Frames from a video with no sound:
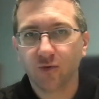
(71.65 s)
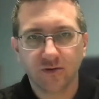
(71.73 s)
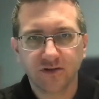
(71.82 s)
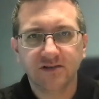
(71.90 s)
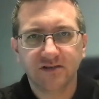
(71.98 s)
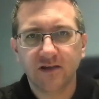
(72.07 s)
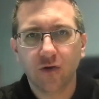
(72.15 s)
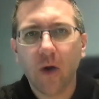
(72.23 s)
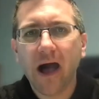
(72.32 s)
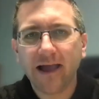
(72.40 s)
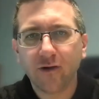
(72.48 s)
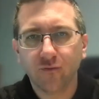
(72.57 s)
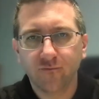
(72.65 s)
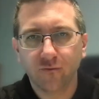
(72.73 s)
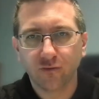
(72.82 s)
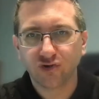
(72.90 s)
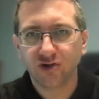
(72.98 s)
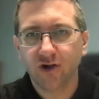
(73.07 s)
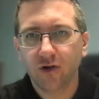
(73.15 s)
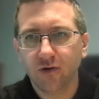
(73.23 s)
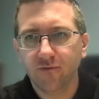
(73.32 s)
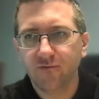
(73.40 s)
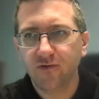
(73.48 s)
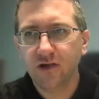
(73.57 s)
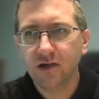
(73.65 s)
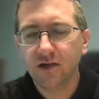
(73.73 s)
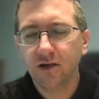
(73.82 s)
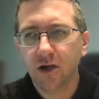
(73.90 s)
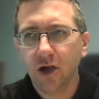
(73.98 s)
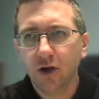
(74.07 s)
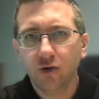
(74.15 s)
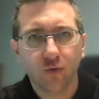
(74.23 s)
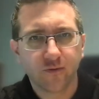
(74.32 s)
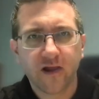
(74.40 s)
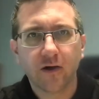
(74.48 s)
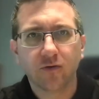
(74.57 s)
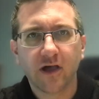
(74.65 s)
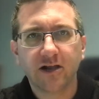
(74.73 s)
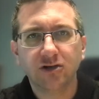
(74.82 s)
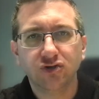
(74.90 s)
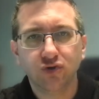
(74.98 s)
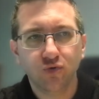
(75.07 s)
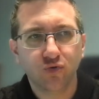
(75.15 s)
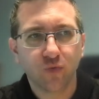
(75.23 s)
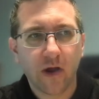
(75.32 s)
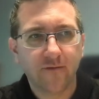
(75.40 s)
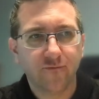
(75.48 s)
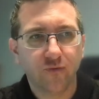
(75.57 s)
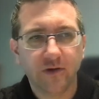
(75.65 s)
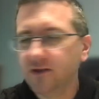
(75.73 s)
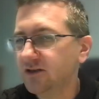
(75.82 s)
or at least the Ohio version of the North Carolina-Duke rivalry.